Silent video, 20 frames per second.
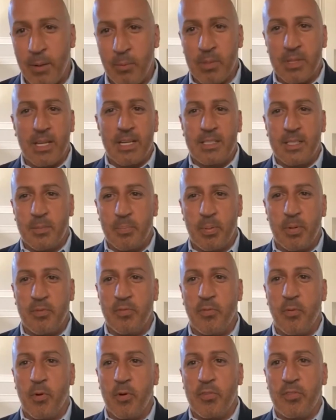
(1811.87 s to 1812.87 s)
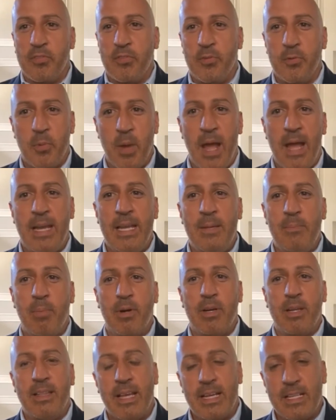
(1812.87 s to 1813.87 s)
like to put forth to
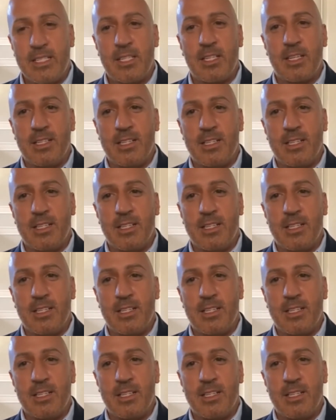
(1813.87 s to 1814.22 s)
anybody that's